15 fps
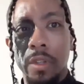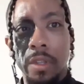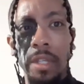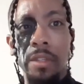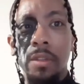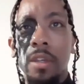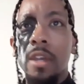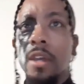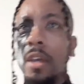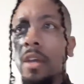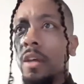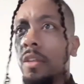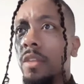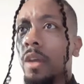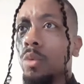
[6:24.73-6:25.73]
and
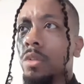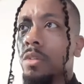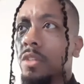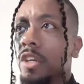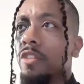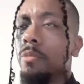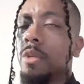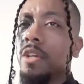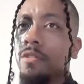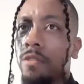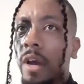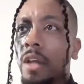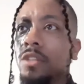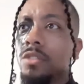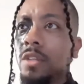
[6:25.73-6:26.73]
they would give me
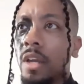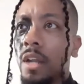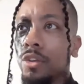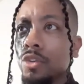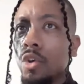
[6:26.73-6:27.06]
advice that,